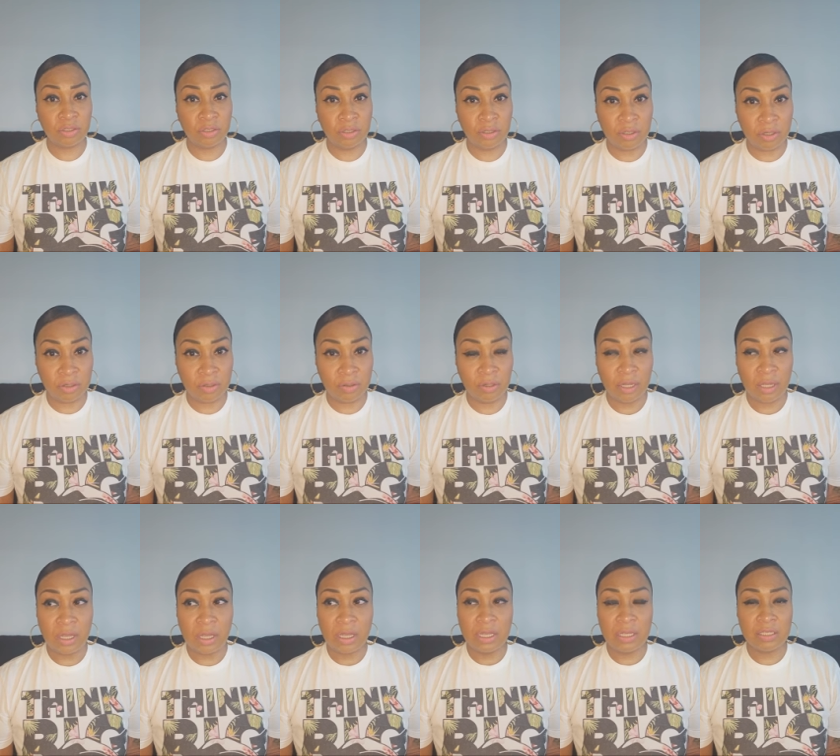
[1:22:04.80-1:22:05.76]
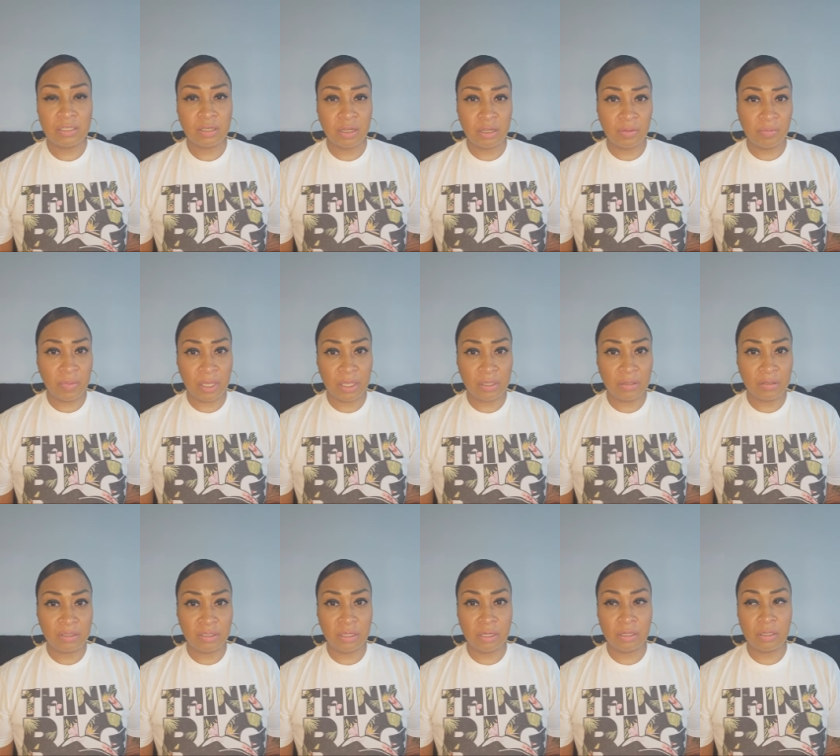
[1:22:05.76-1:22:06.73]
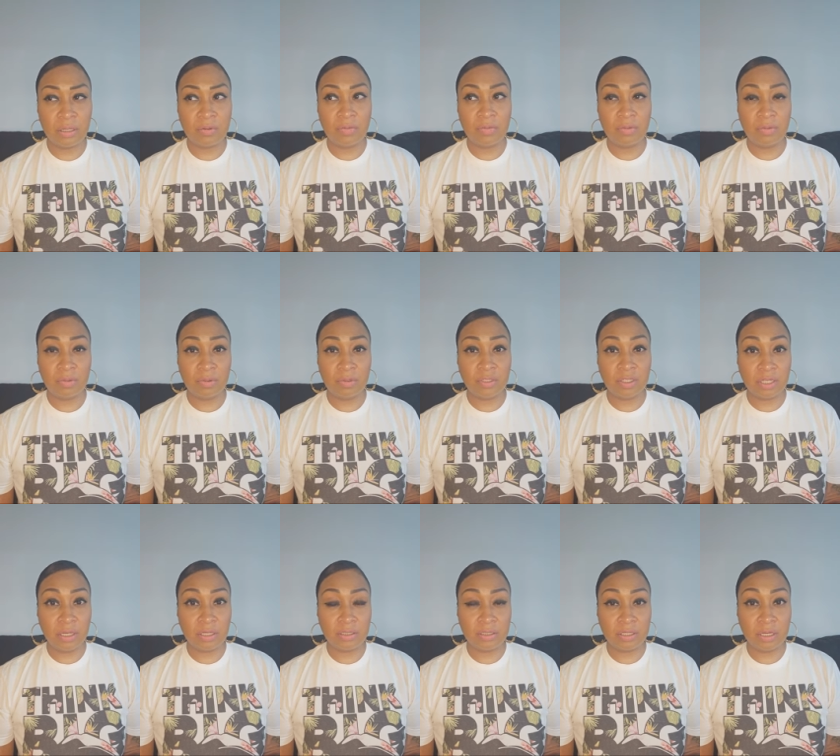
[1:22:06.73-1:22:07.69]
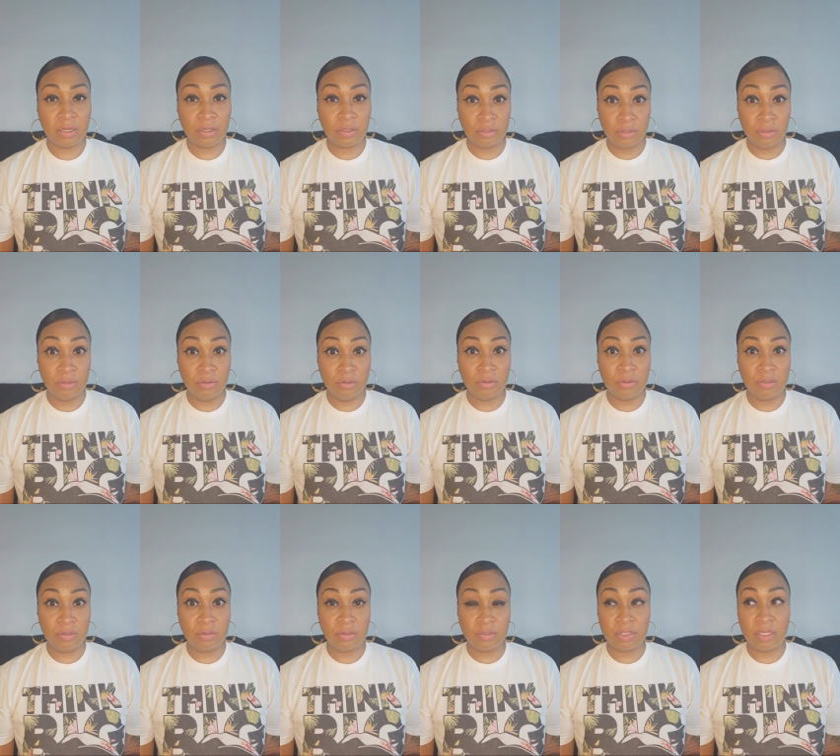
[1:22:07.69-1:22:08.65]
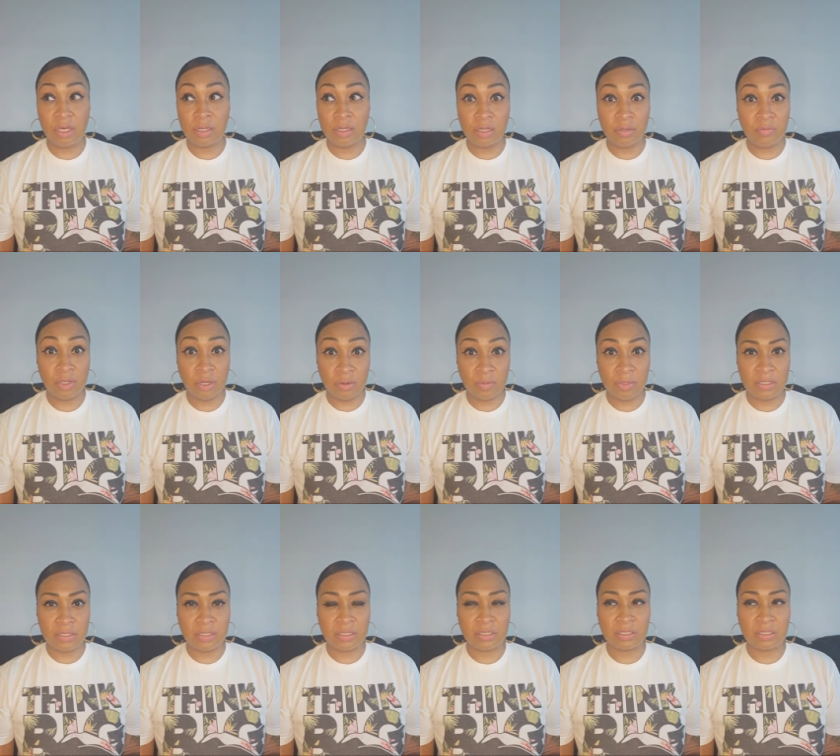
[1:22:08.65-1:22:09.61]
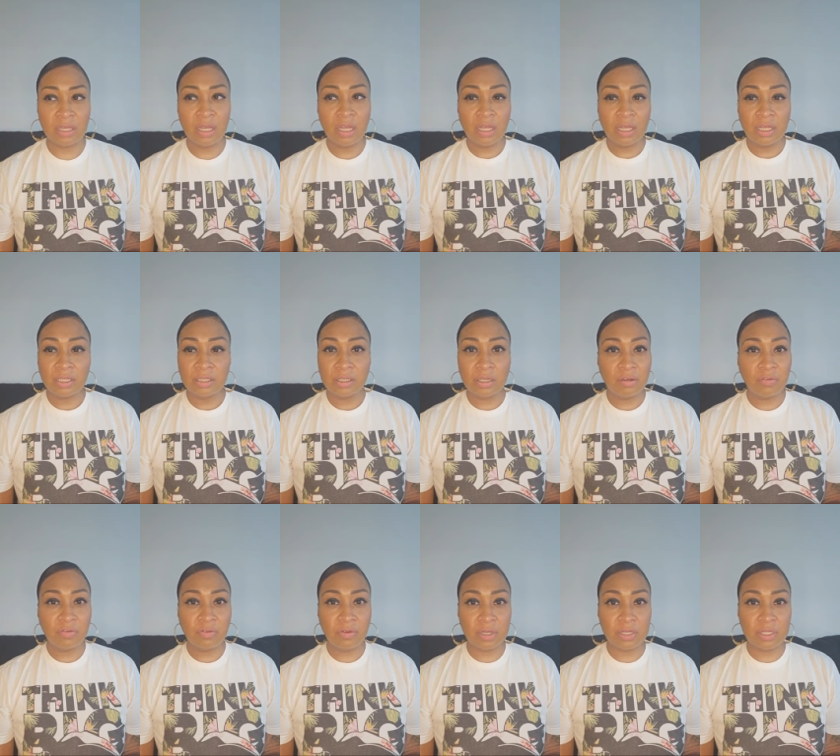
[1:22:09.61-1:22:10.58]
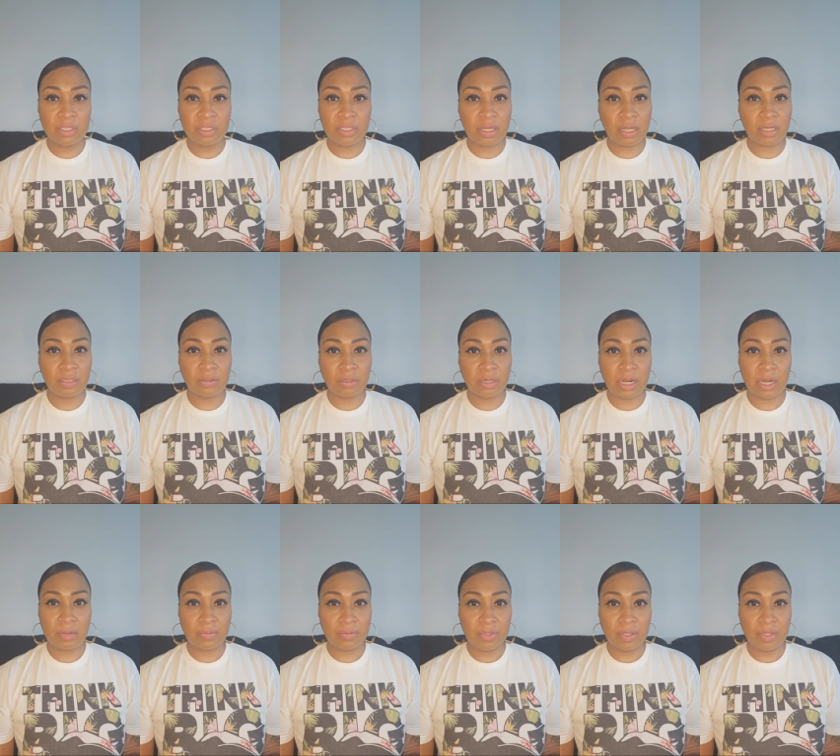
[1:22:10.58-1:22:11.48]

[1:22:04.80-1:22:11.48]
you is going to make you tell them tell, tell you tell them your business don't fall into that trap.